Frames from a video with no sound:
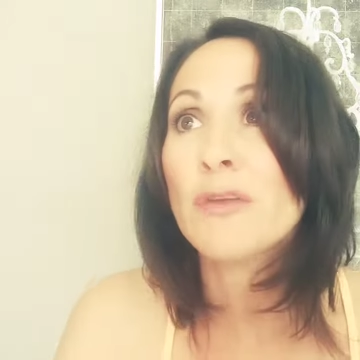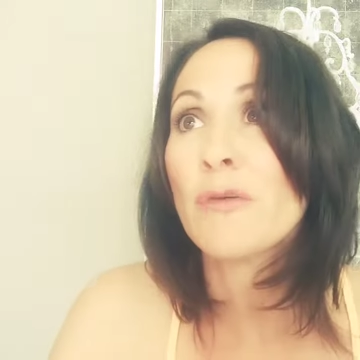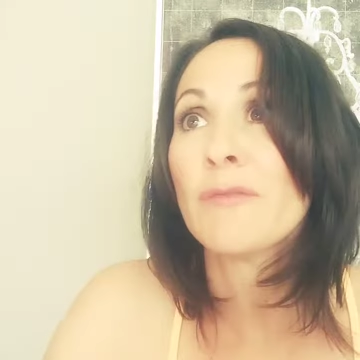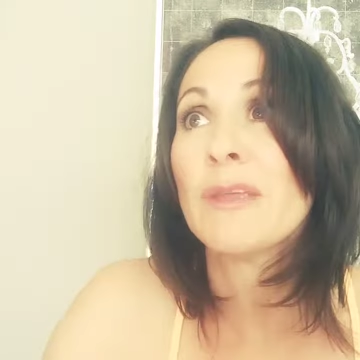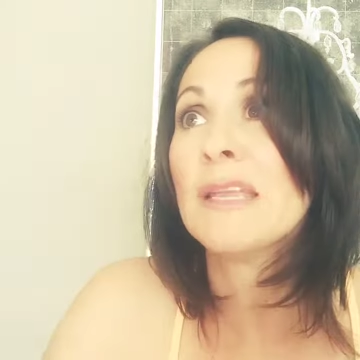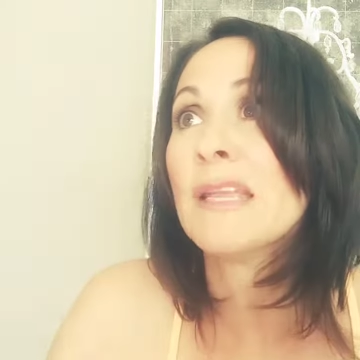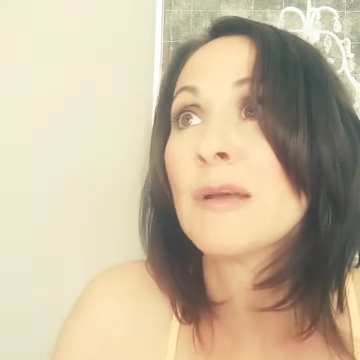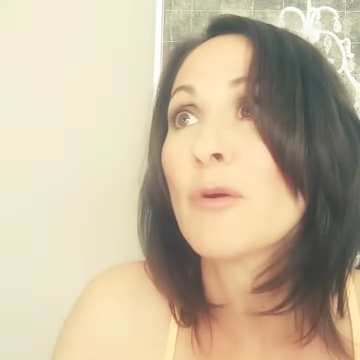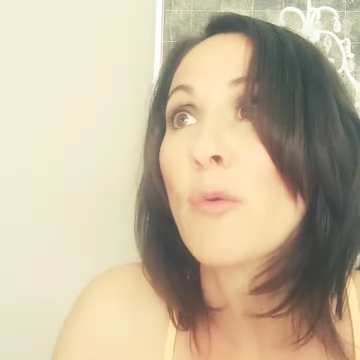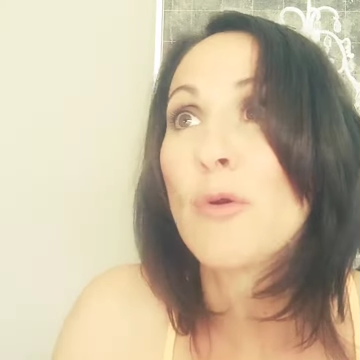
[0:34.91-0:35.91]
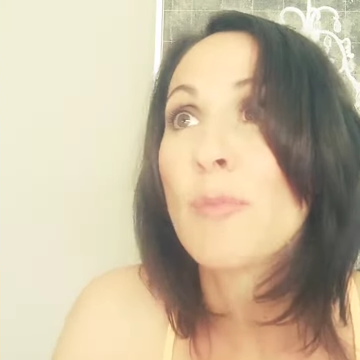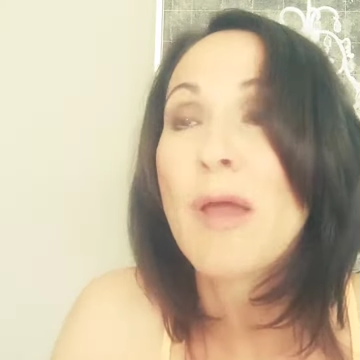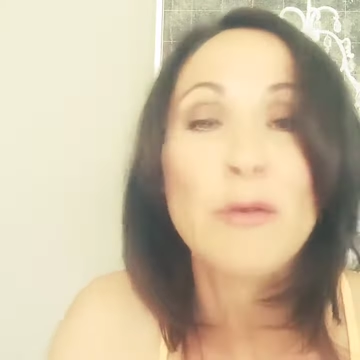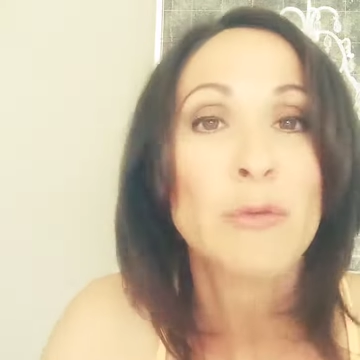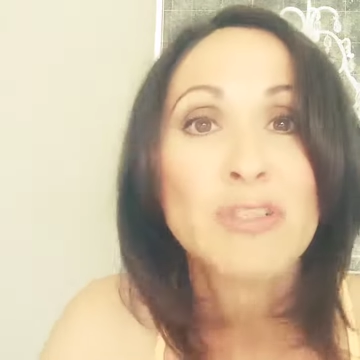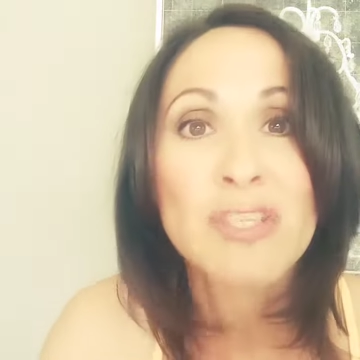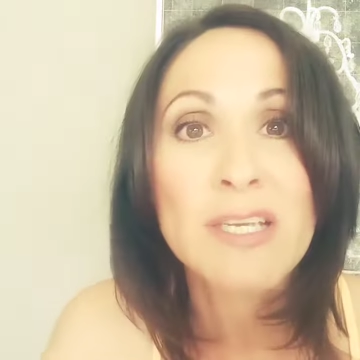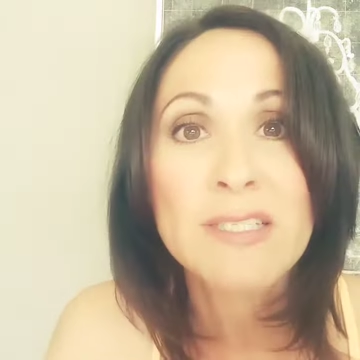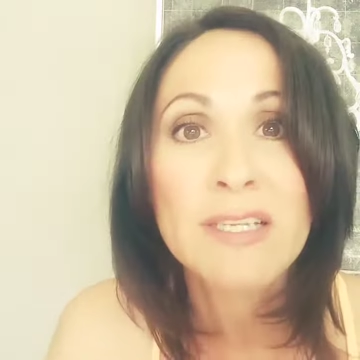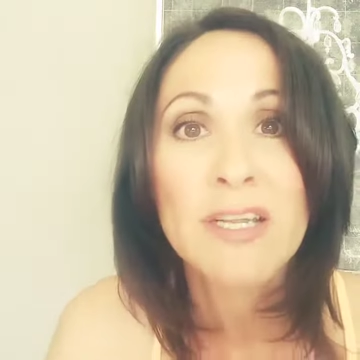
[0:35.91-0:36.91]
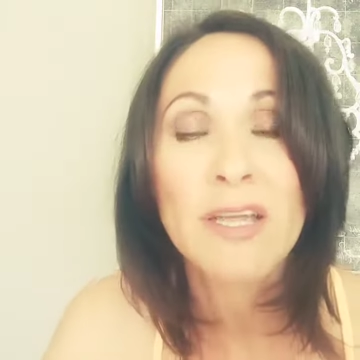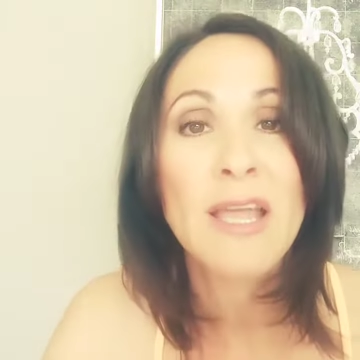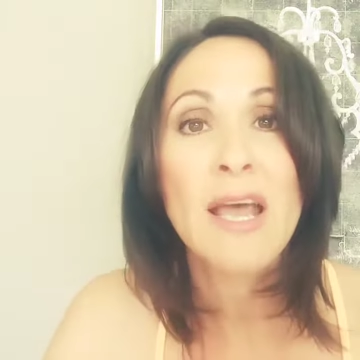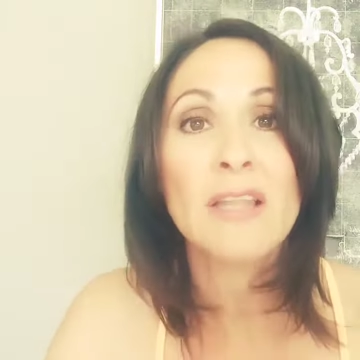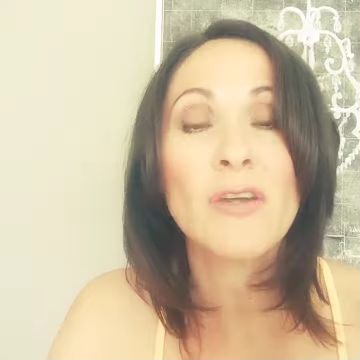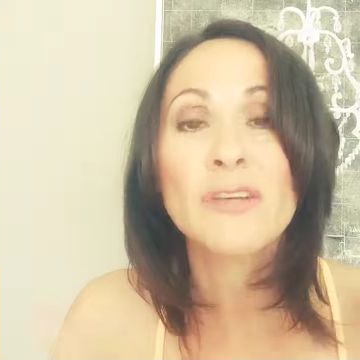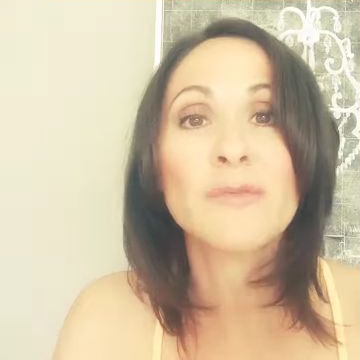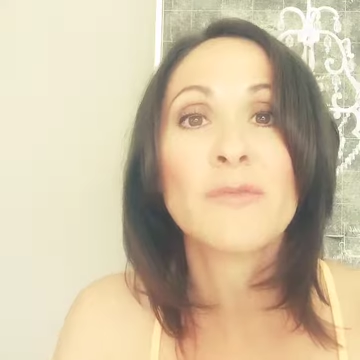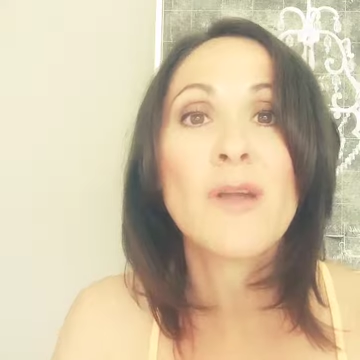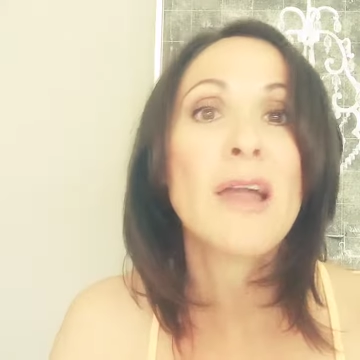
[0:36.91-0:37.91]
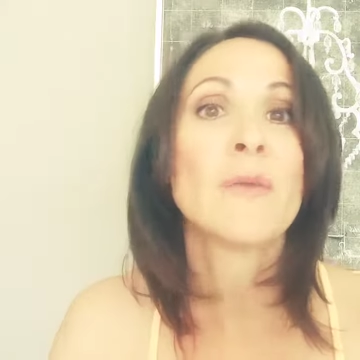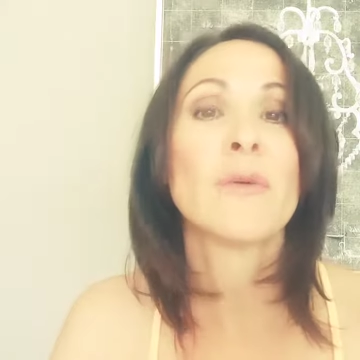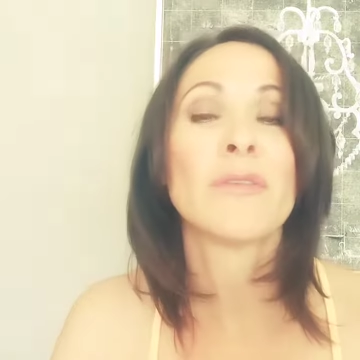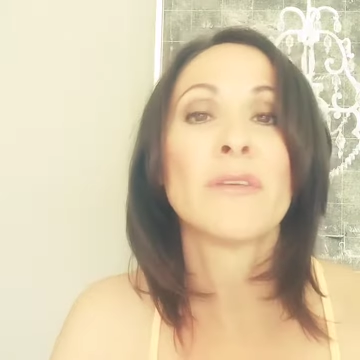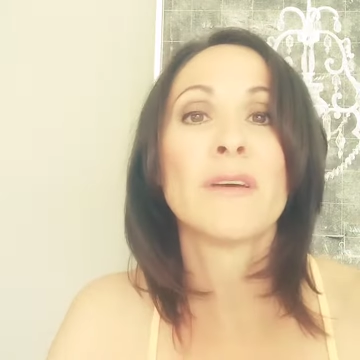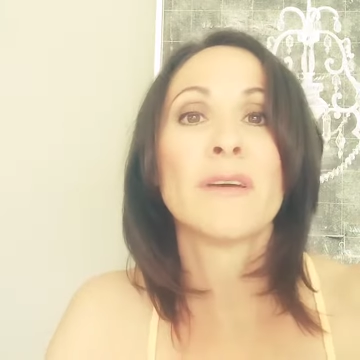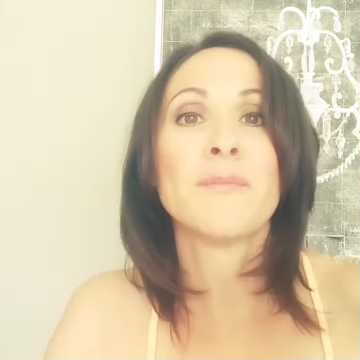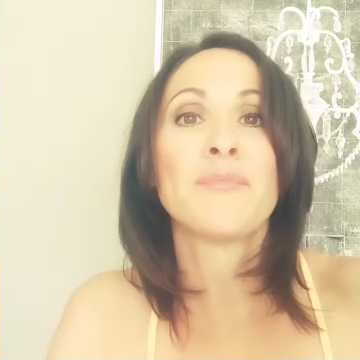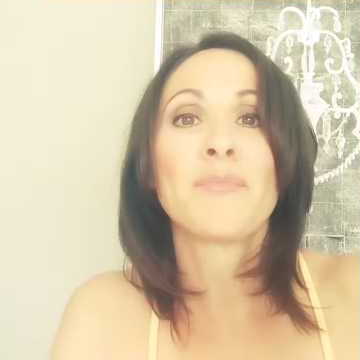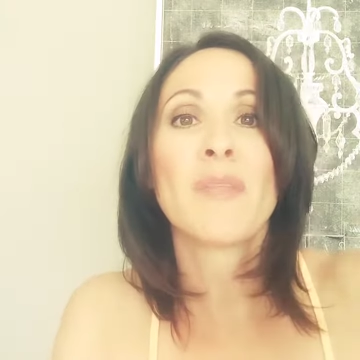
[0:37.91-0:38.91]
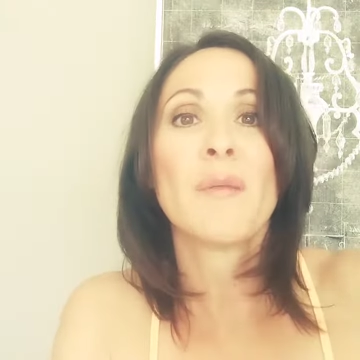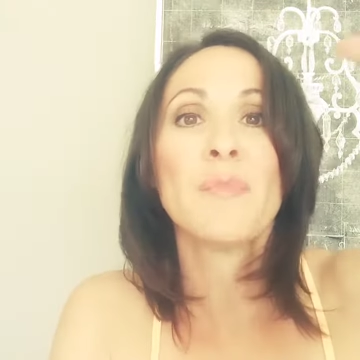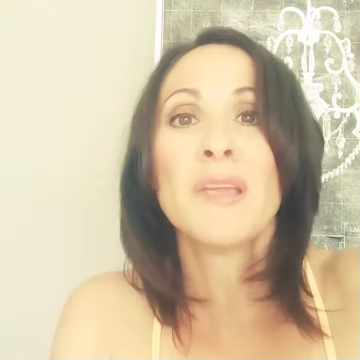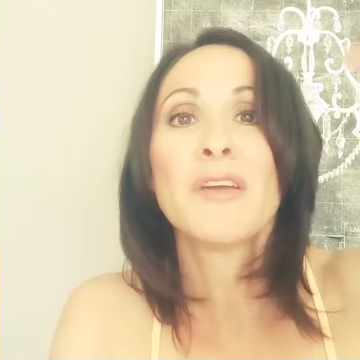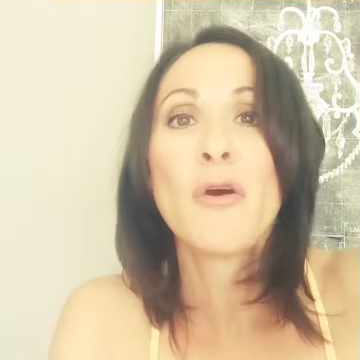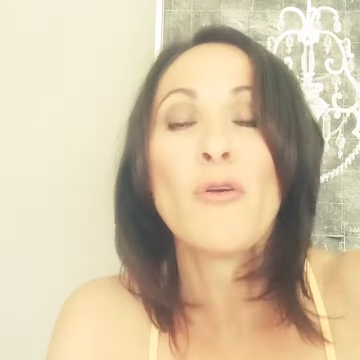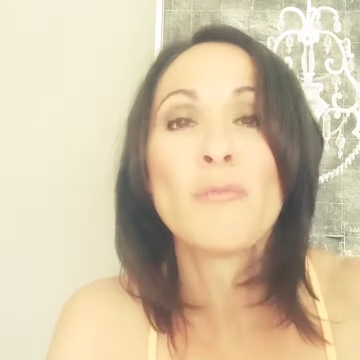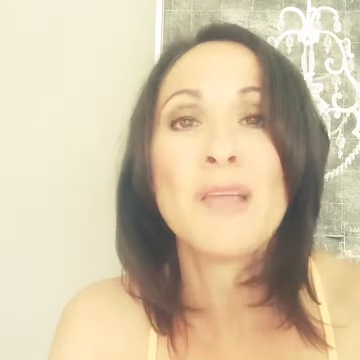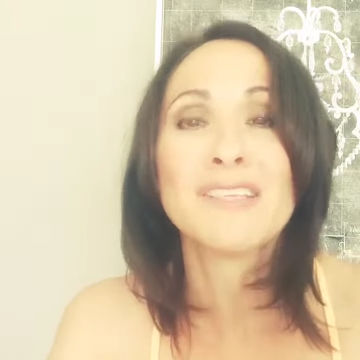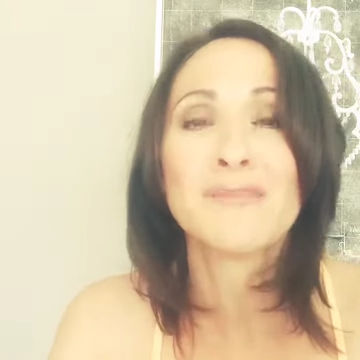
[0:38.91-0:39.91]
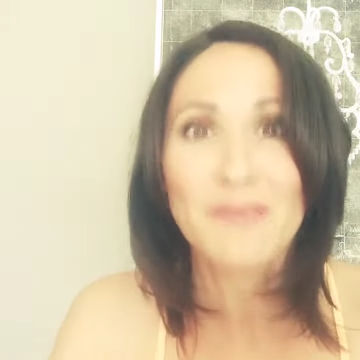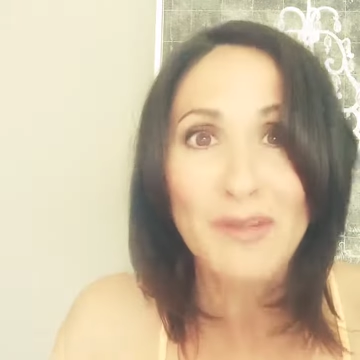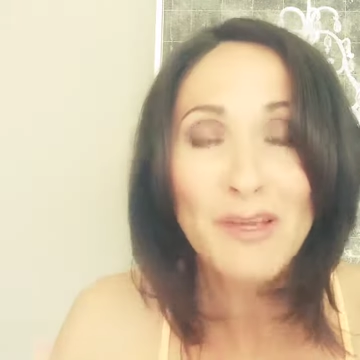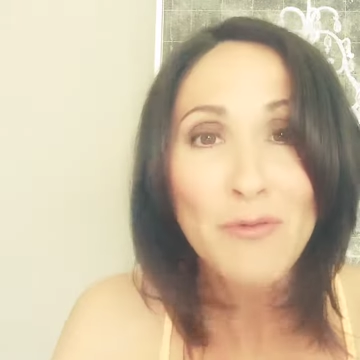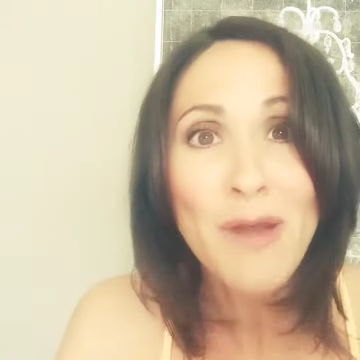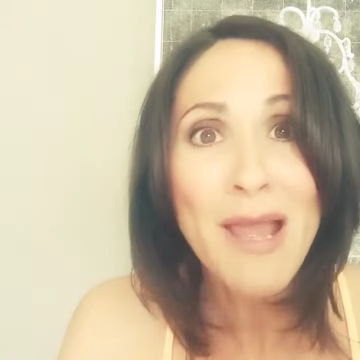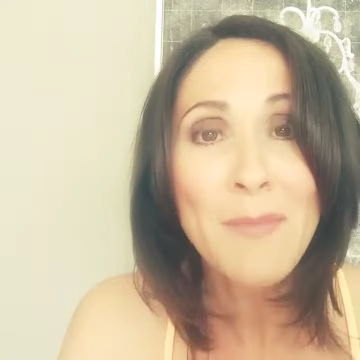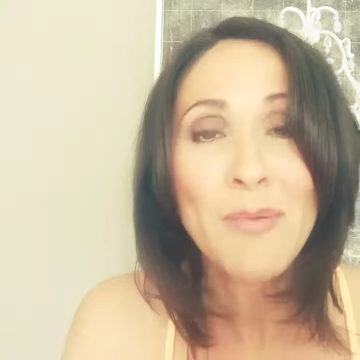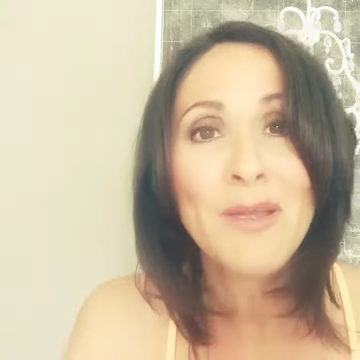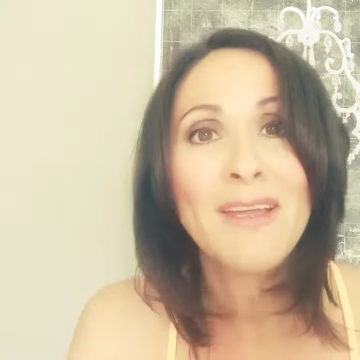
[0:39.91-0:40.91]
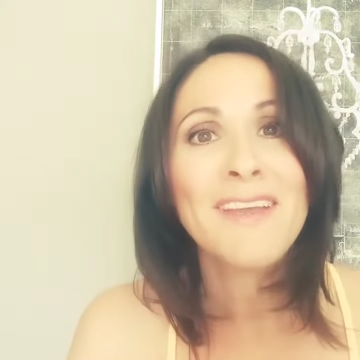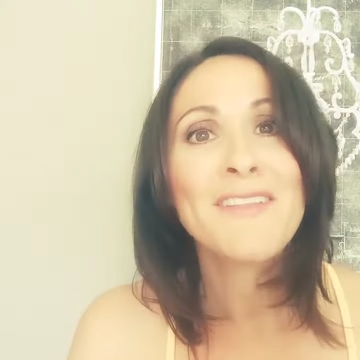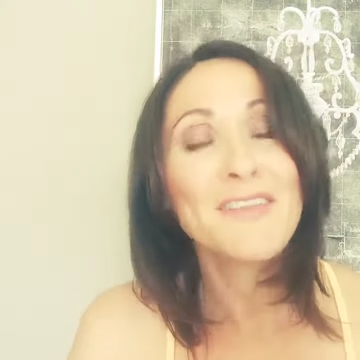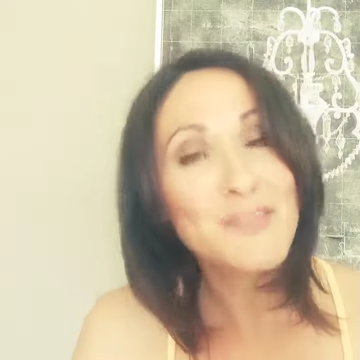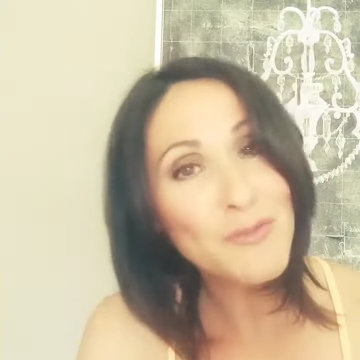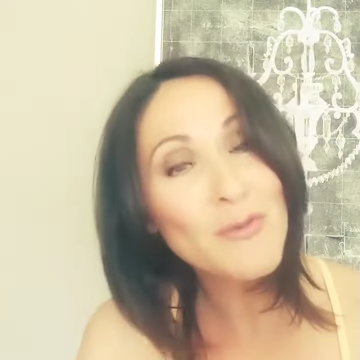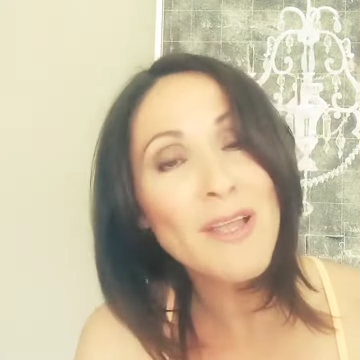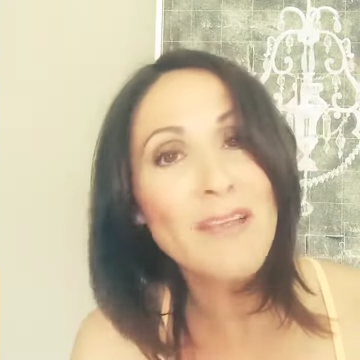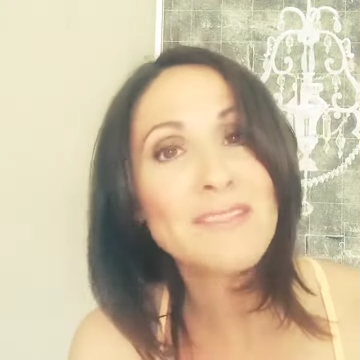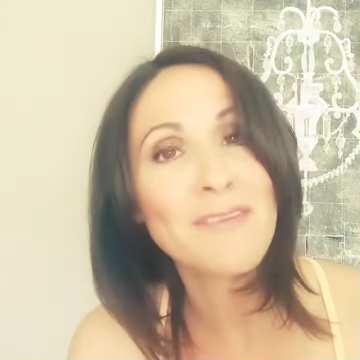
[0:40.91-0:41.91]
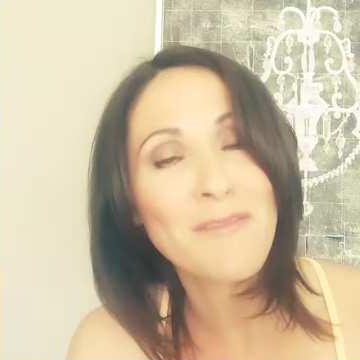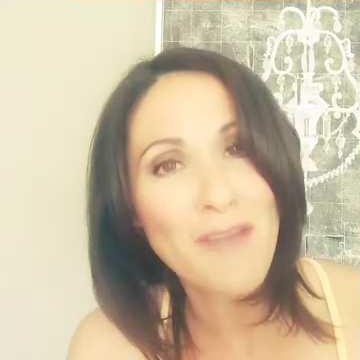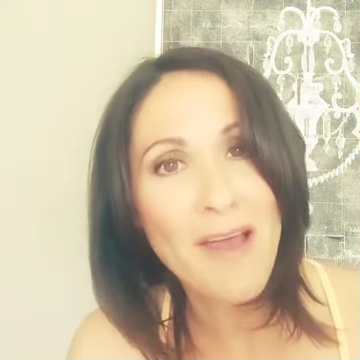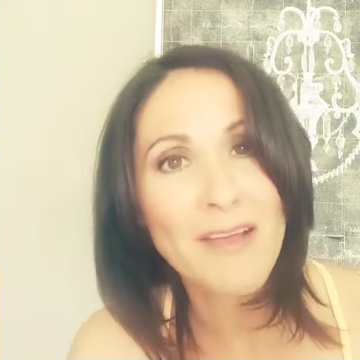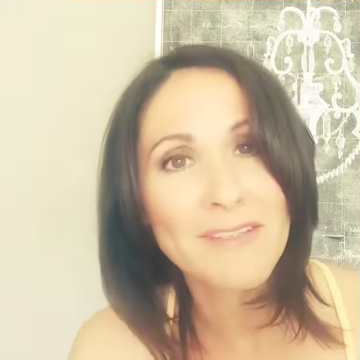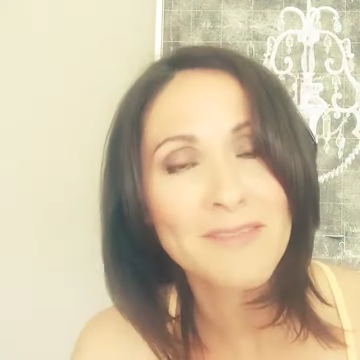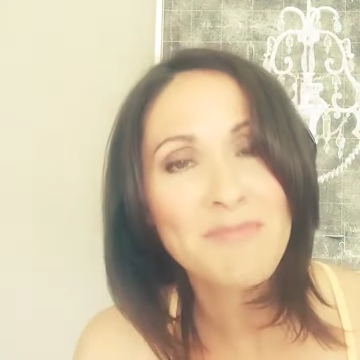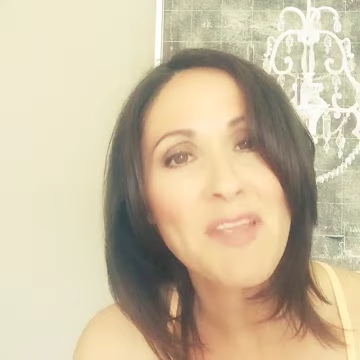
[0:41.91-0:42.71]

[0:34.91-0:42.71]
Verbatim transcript: You know, if eating a quarter pounder with cheese and a large fry with a big coke makes you feel like crap, then do less of that.